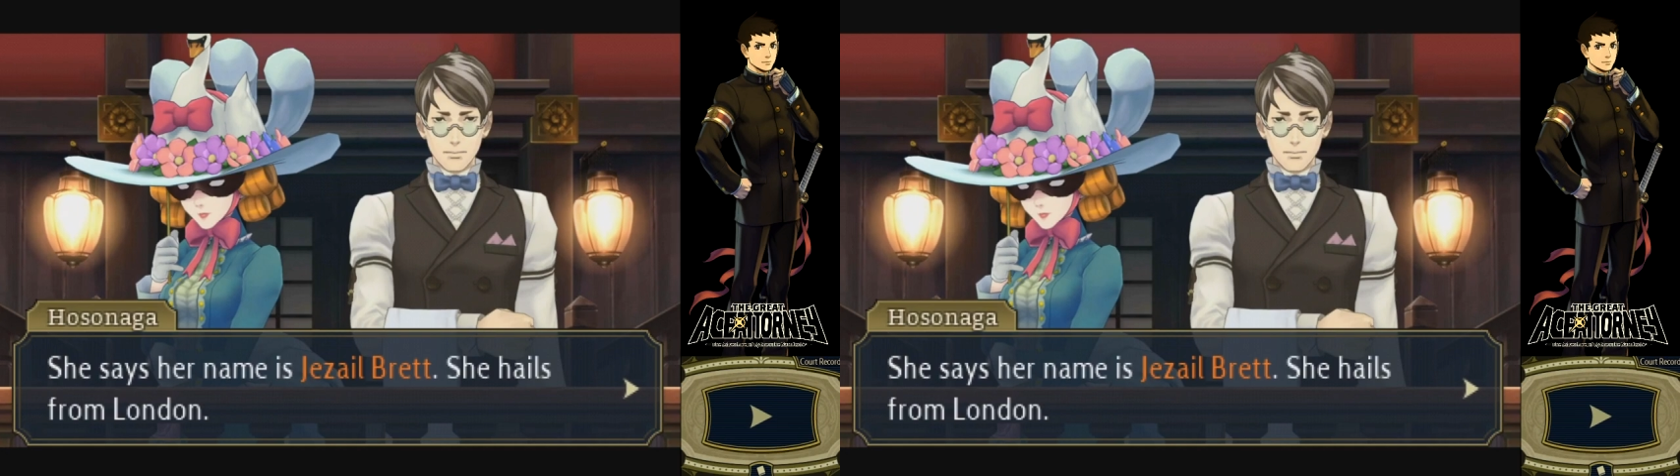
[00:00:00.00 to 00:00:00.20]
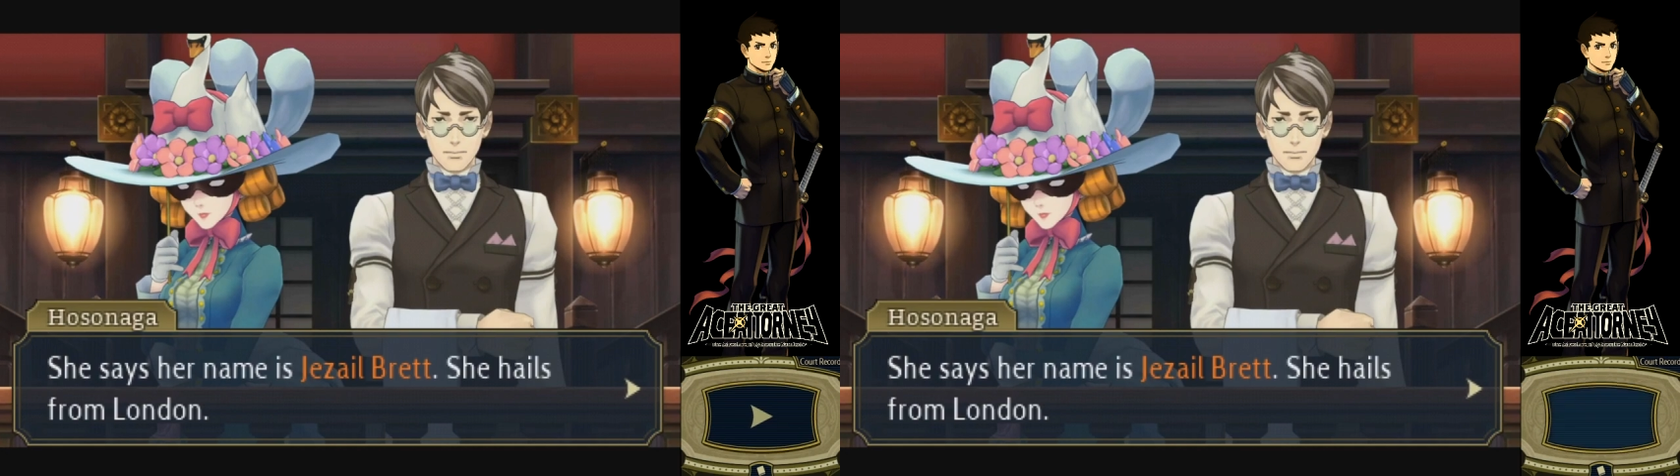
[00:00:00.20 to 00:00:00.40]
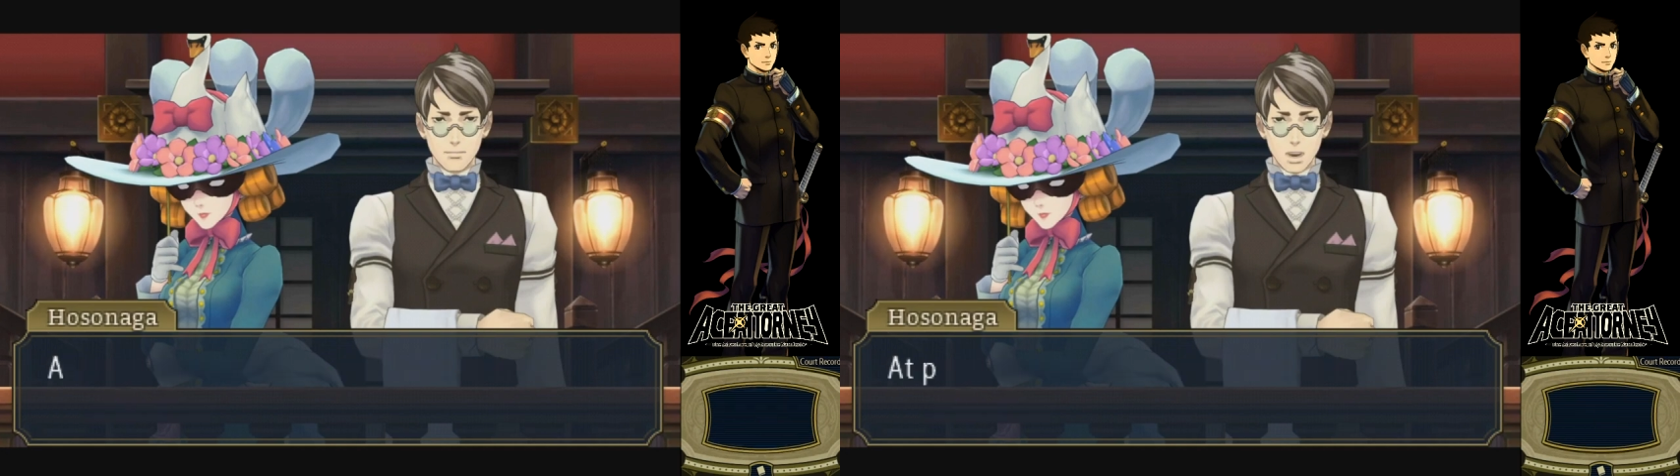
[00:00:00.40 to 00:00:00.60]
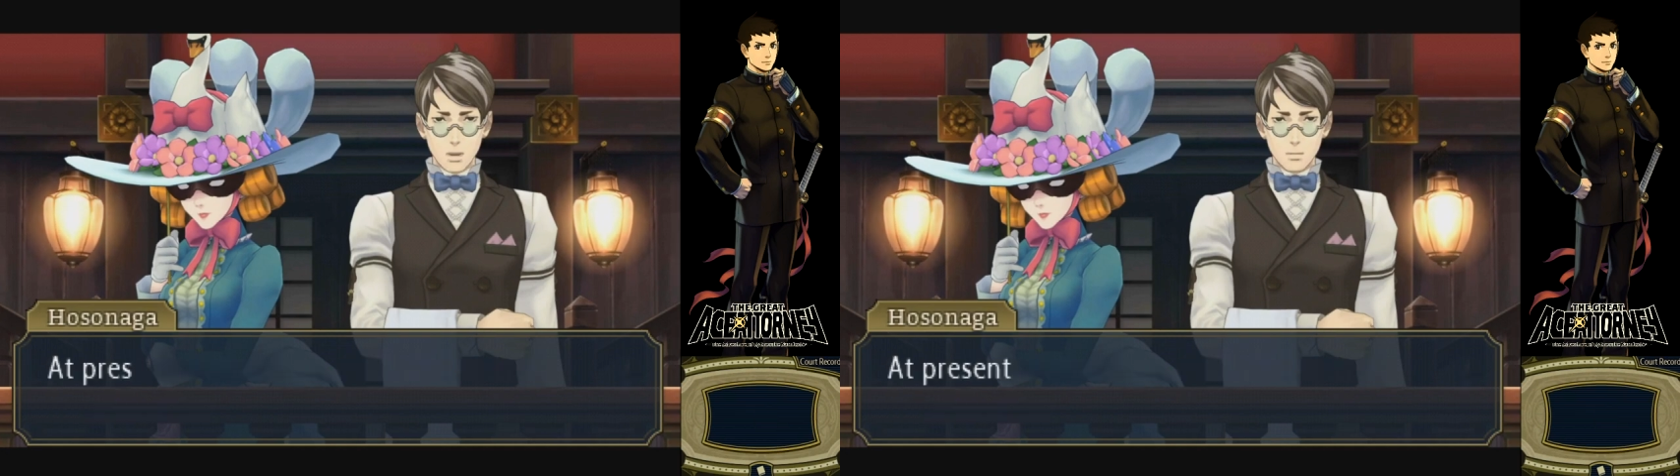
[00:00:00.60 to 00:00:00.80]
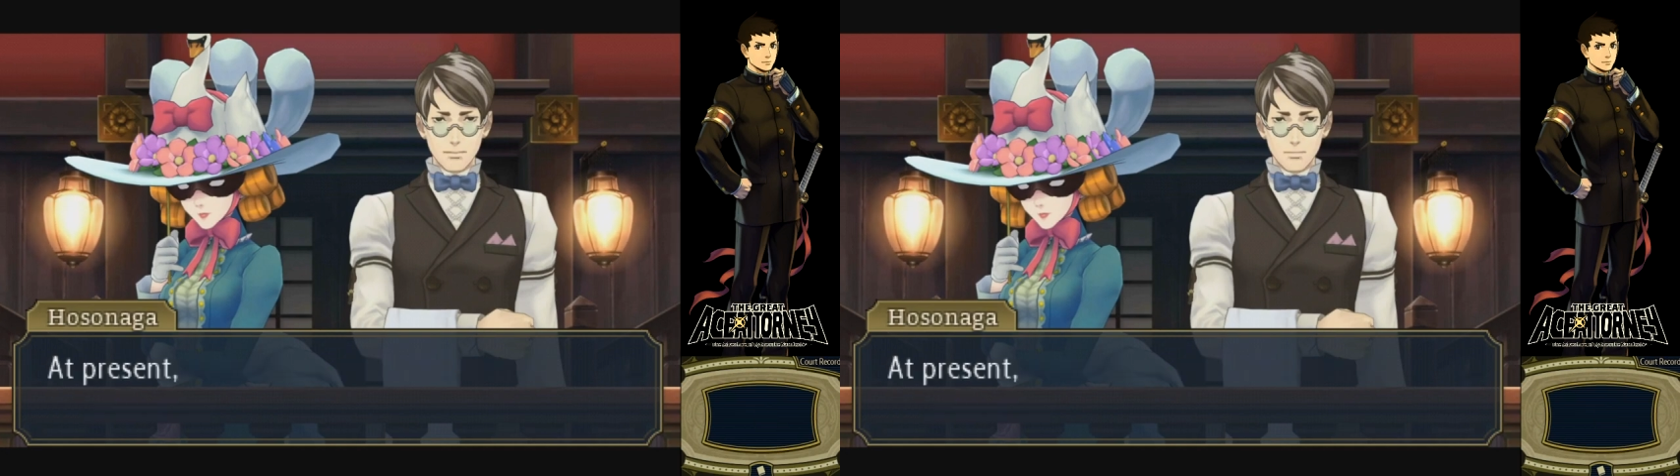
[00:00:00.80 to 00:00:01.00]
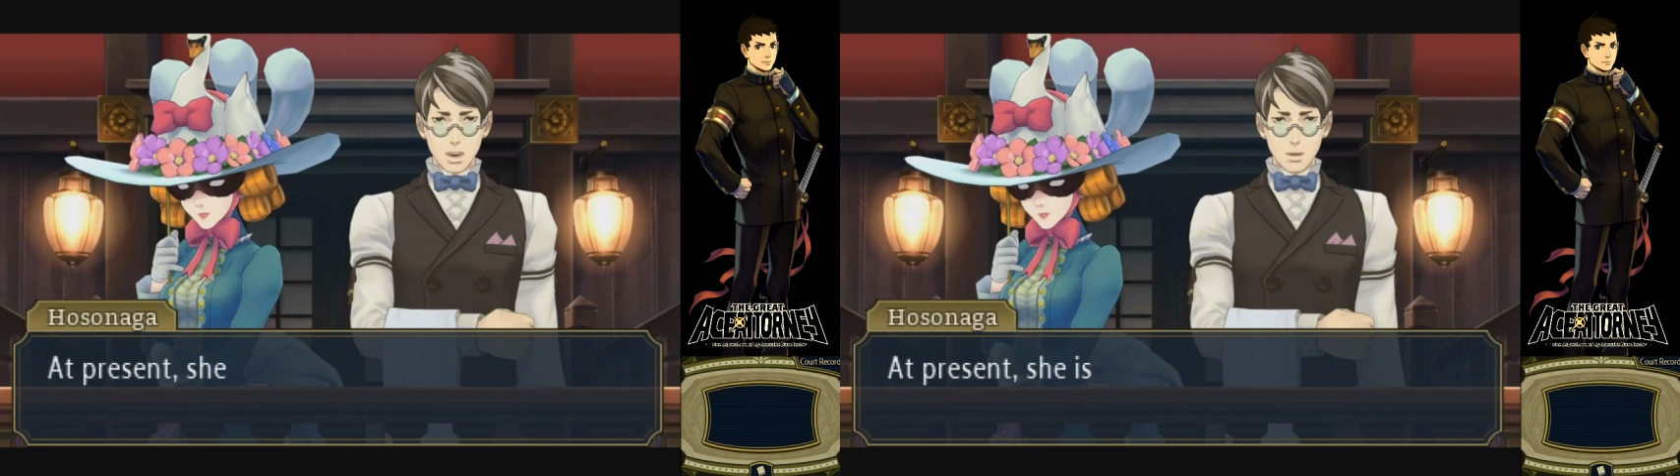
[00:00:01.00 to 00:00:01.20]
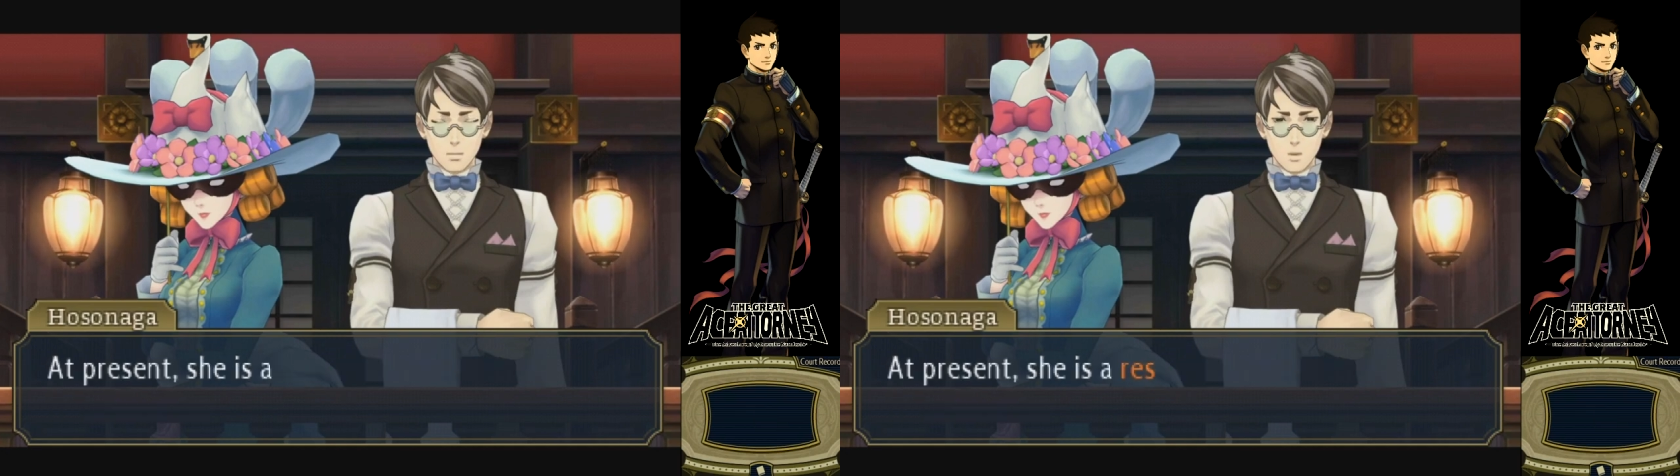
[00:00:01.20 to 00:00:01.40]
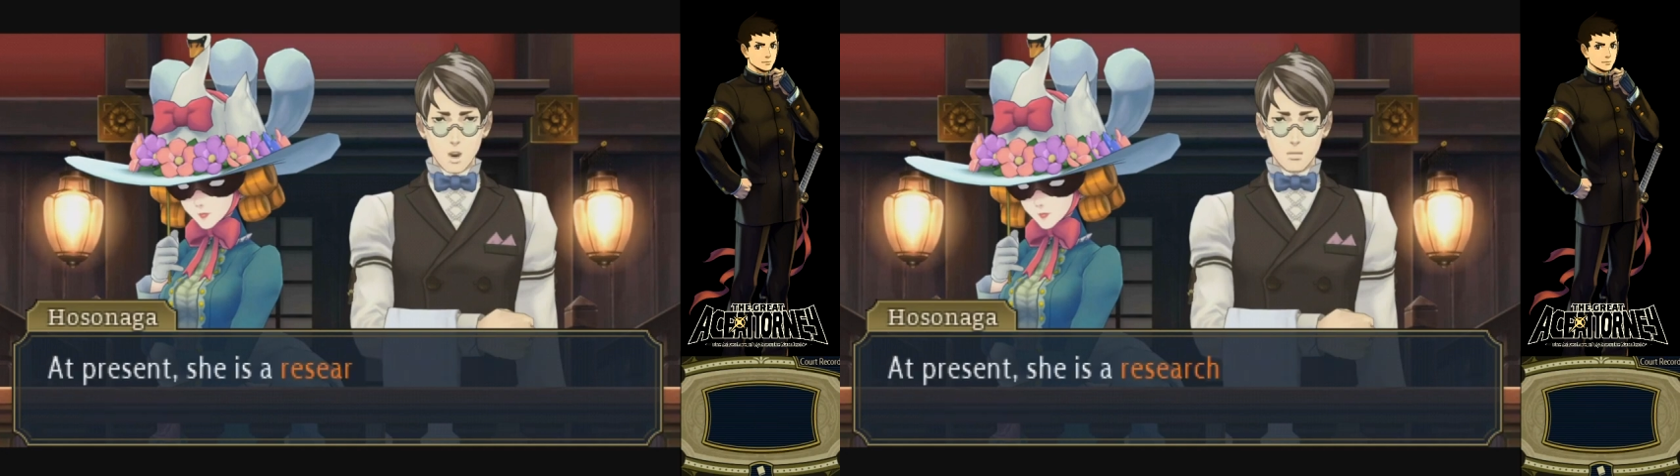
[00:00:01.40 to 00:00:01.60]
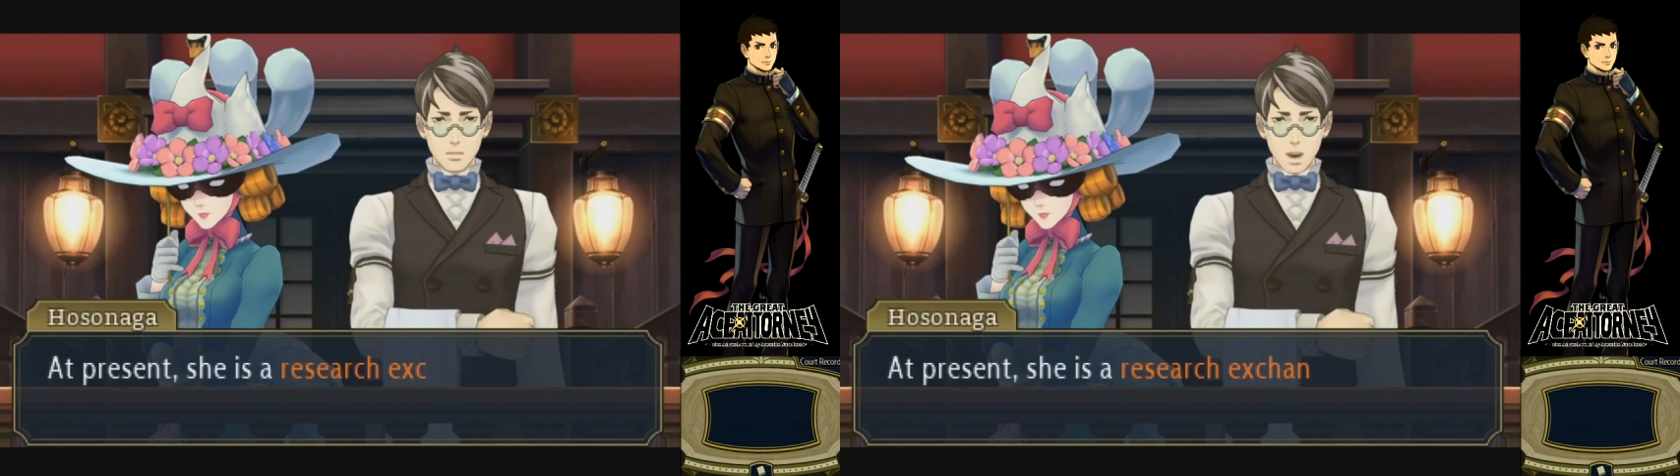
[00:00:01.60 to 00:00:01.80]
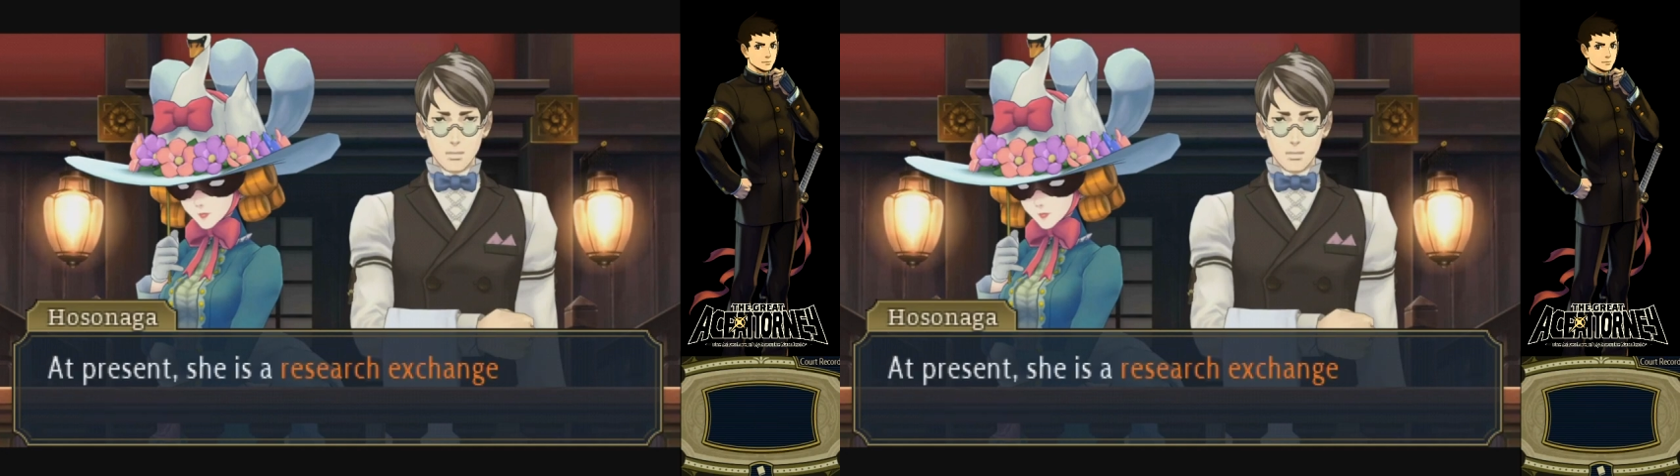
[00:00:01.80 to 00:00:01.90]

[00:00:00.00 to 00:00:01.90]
London. At present,